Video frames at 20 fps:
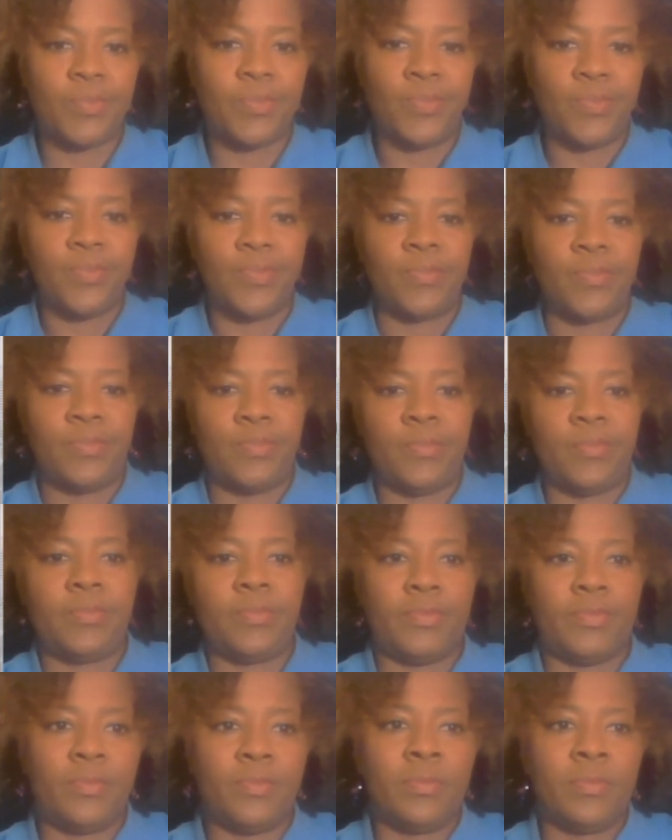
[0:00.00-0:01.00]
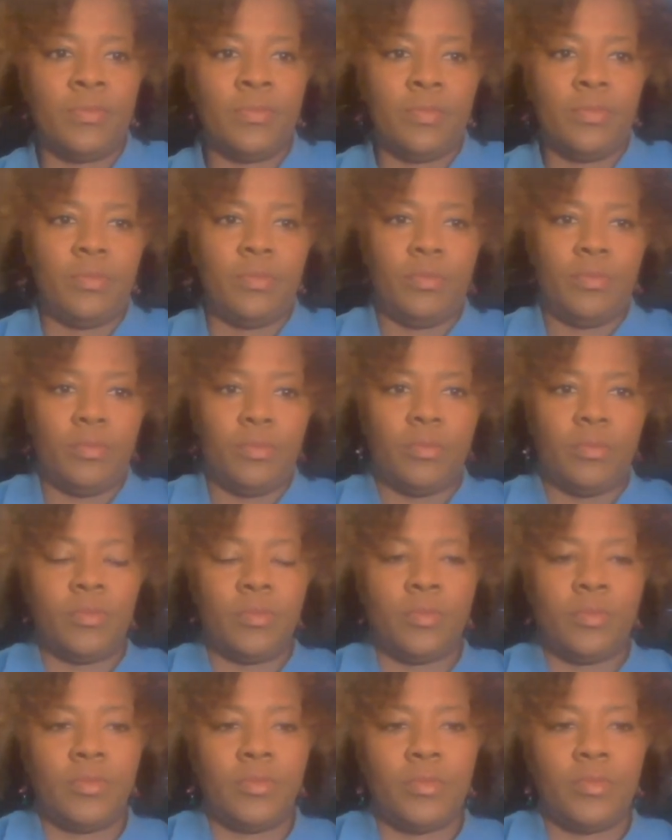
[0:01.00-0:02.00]

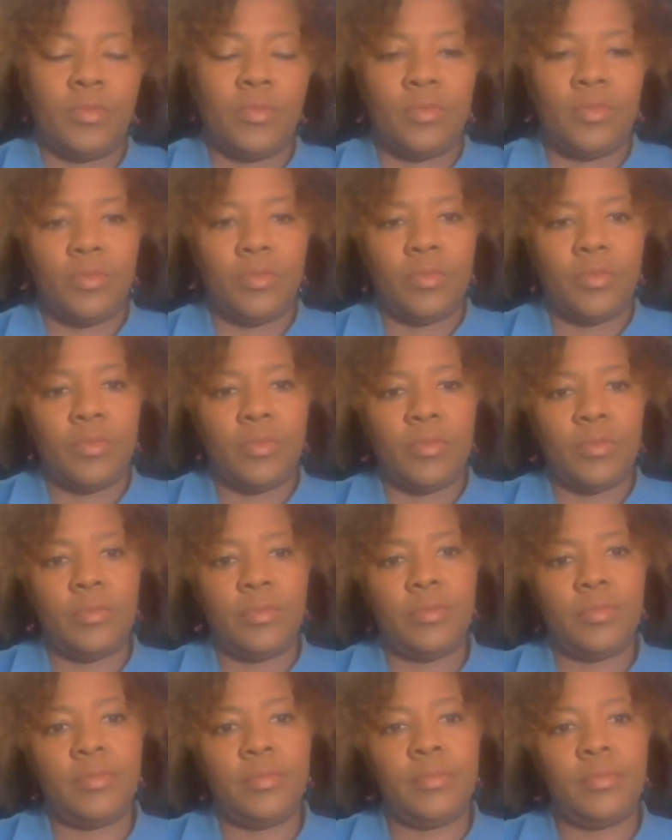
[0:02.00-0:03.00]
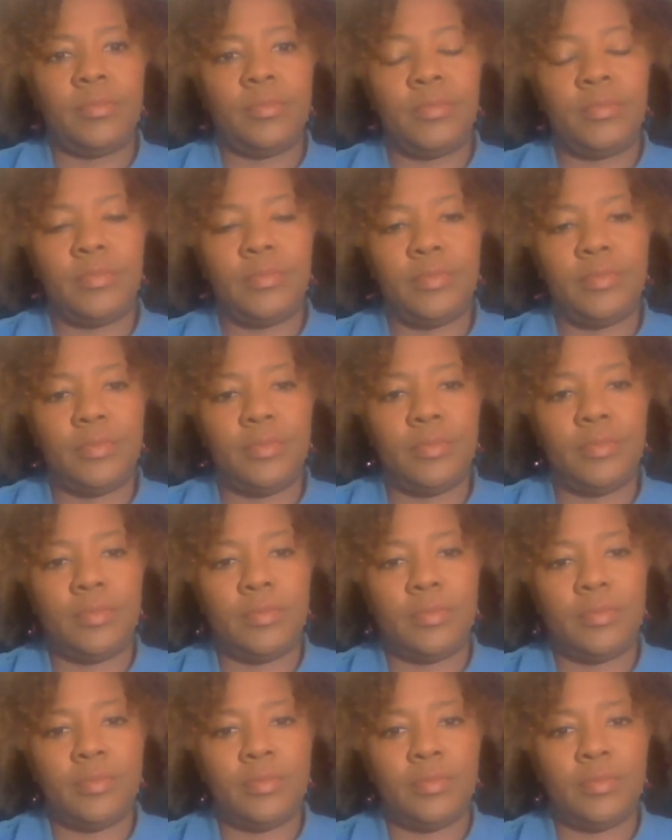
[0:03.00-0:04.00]

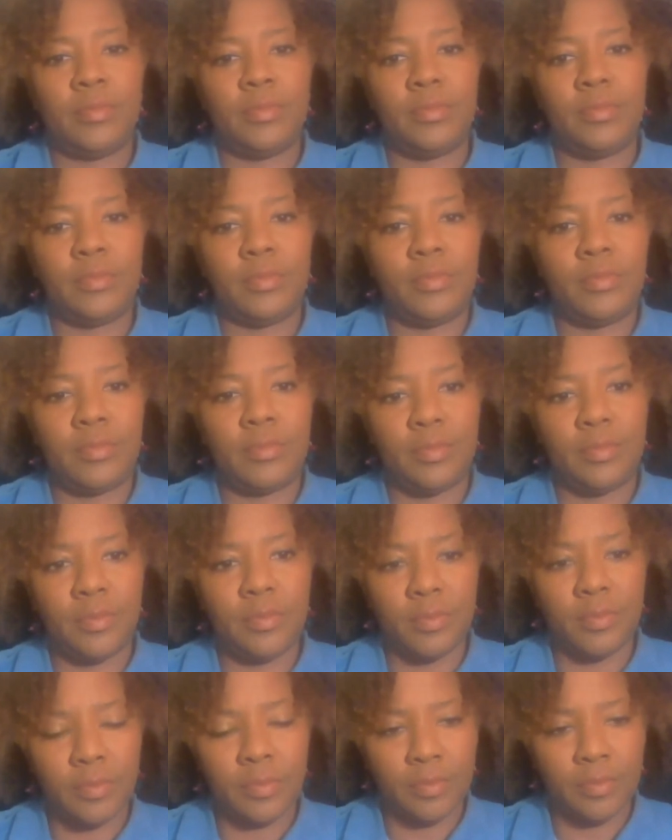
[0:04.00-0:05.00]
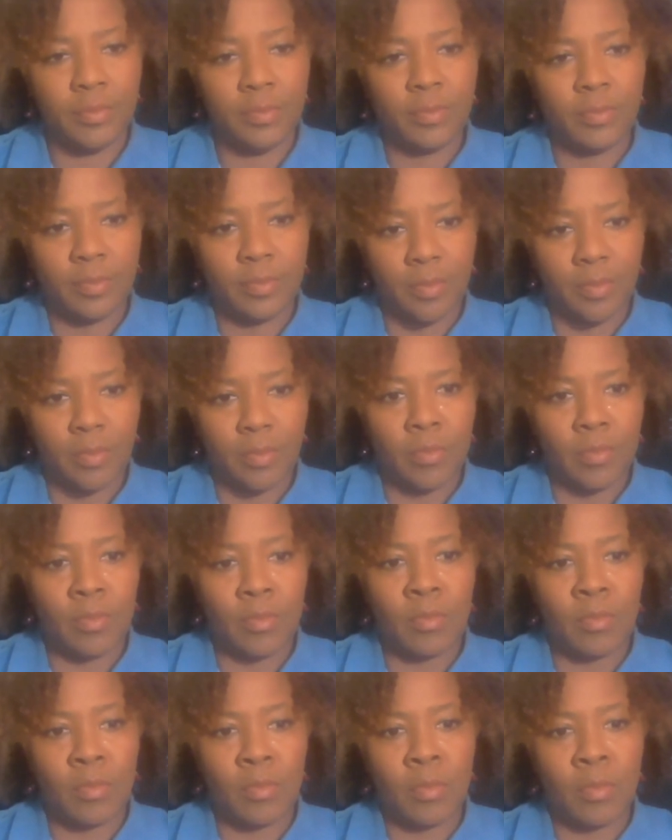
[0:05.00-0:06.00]

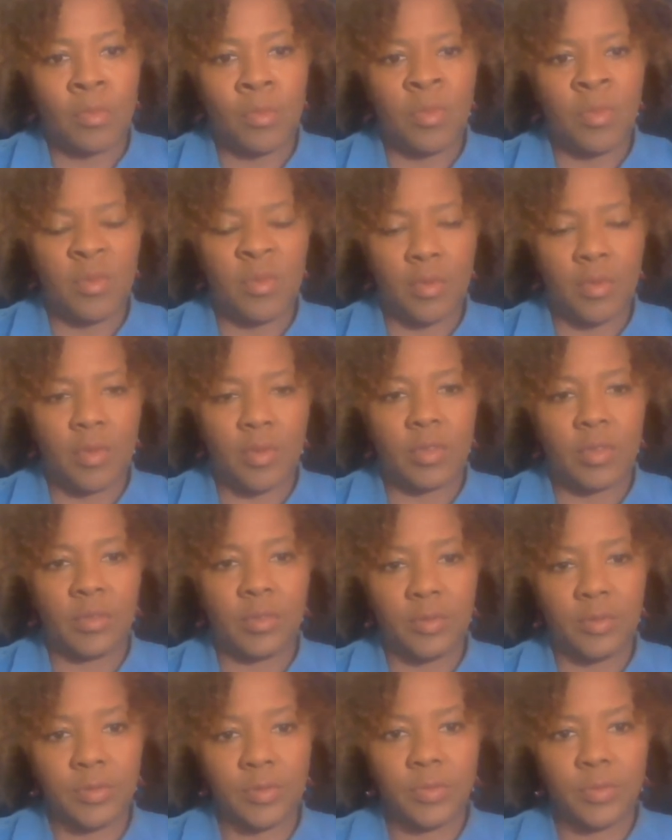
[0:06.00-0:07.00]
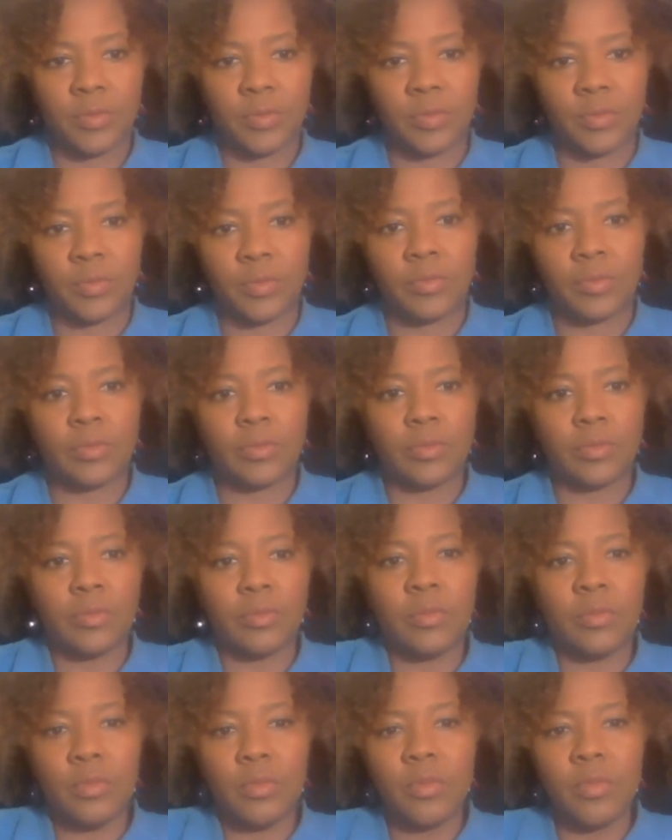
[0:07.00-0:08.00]
No words are spoken by the person on screen.